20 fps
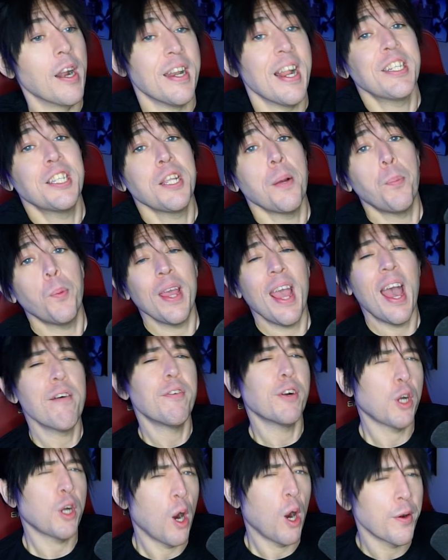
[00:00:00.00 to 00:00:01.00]
next up we have
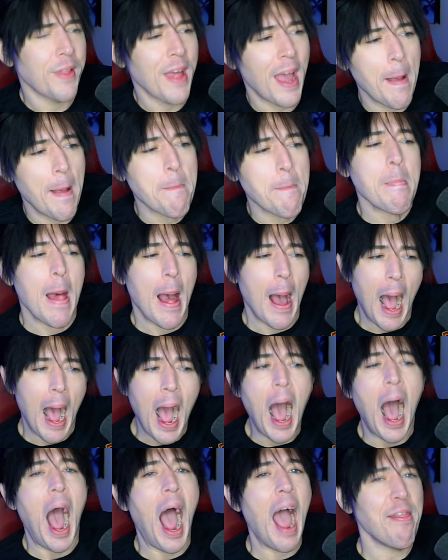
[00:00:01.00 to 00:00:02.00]
a card that
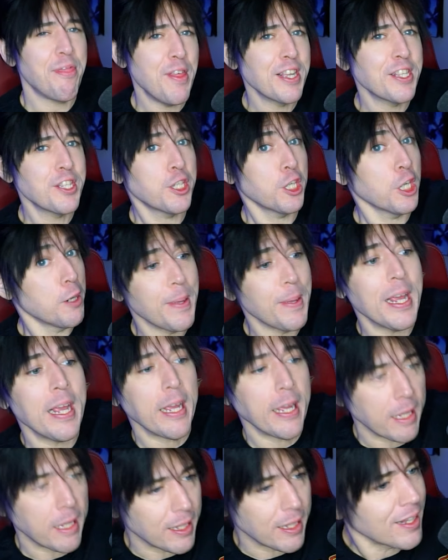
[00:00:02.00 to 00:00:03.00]
I think it's gonna
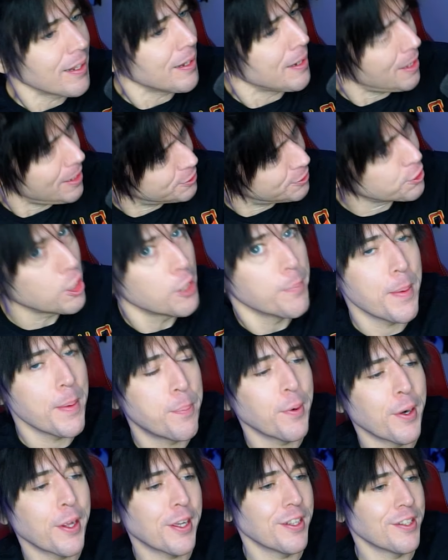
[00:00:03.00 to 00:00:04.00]
be
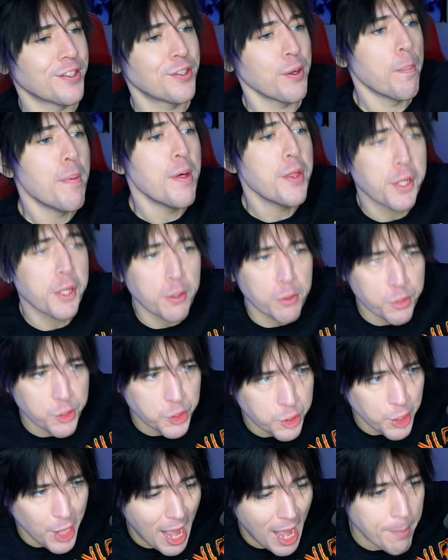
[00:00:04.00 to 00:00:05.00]
pretty good. So Mythical
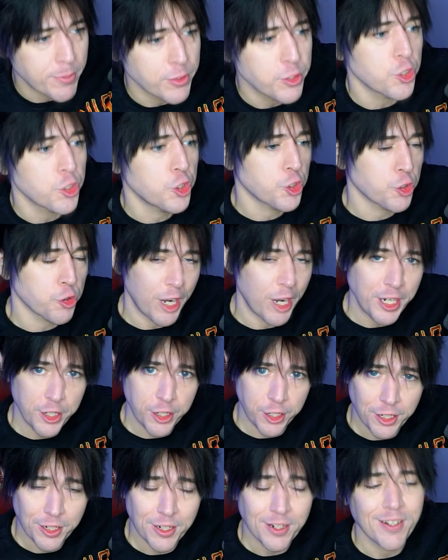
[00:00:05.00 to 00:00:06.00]
Slab is a
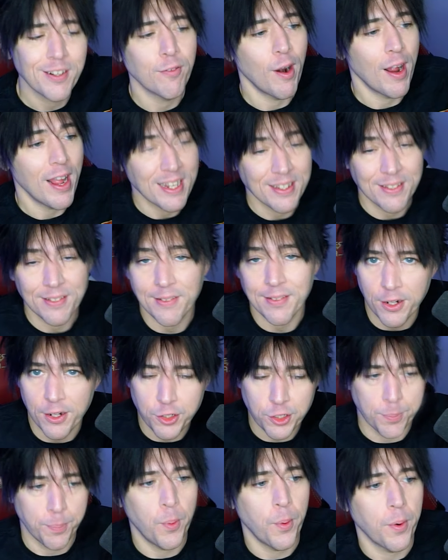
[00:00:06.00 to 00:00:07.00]
trainer, right? It's not a
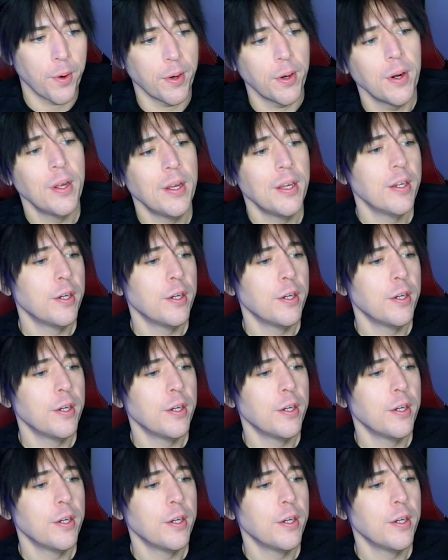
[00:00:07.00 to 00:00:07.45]
supporter.